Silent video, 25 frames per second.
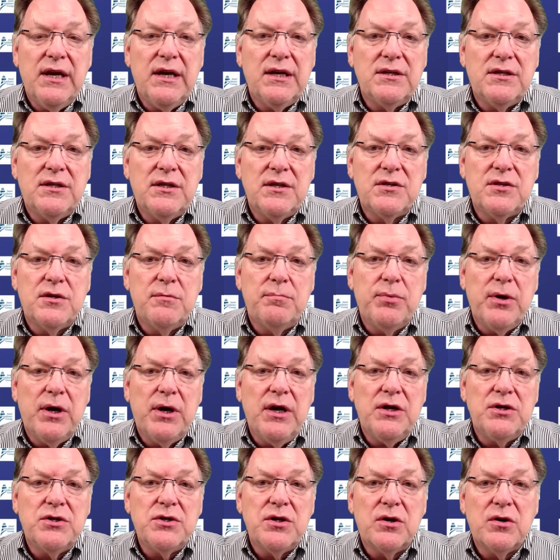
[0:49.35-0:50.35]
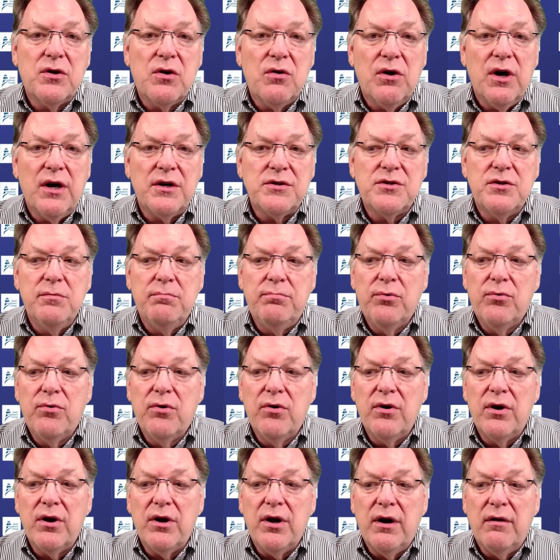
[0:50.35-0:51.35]
anticipation across the
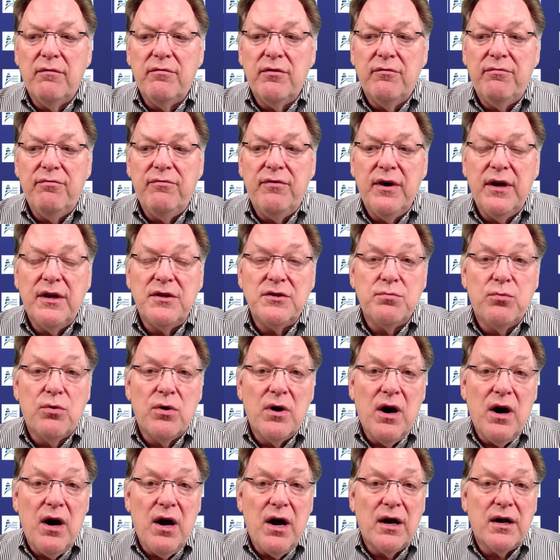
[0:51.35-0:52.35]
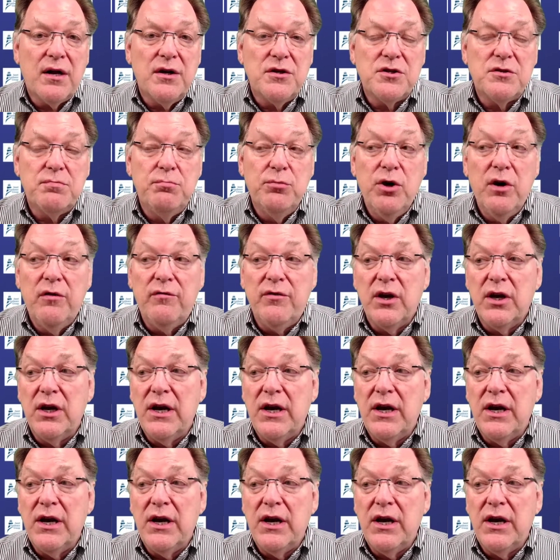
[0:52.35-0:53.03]
board of the Fed's more hawkish move.